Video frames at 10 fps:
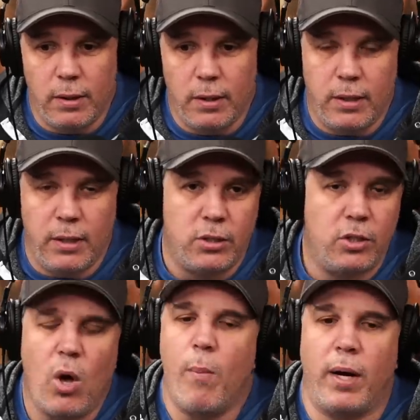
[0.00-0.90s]
There's
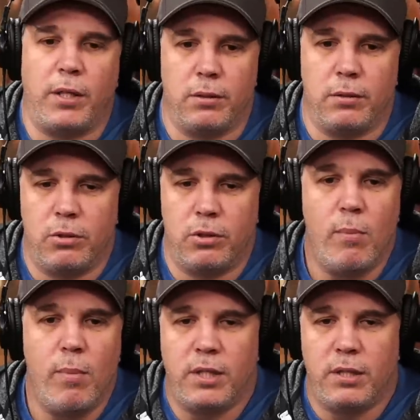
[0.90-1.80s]
so much, so
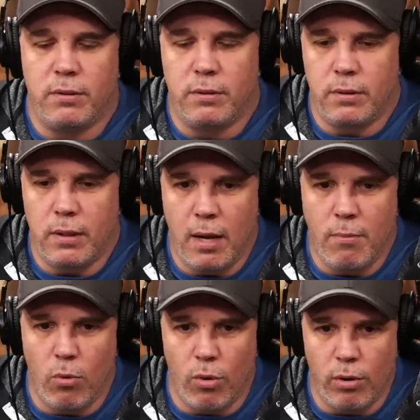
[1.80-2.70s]
much and
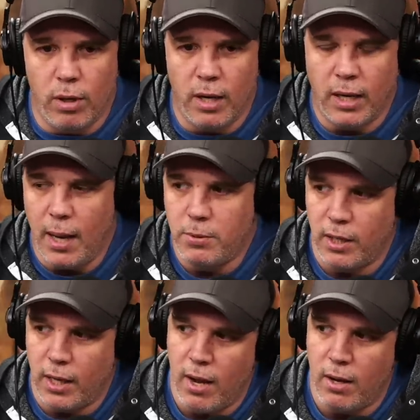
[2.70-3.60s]
more on Capes
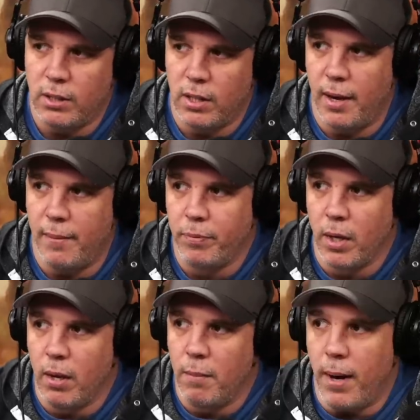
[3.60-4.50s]
and Cowls today.
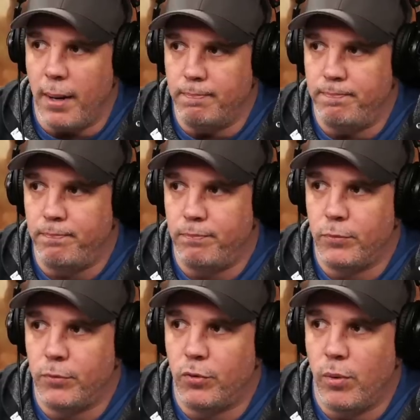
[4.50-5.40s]
But
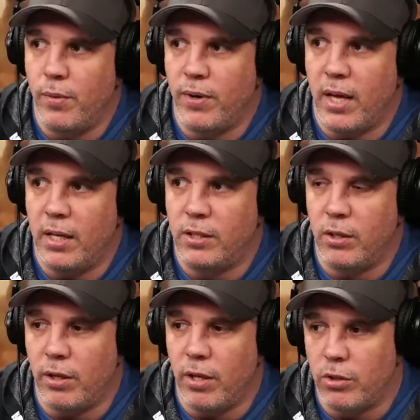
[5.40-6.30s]
before we even get into
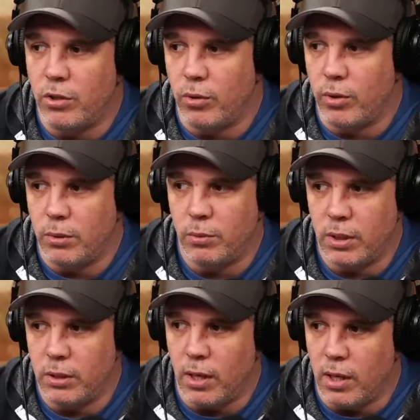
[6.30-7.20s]
all the other stories that we're
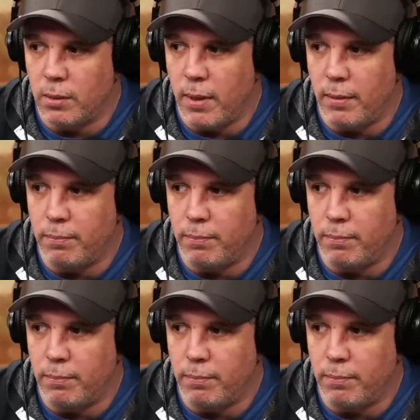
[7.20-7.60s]
going to talk about,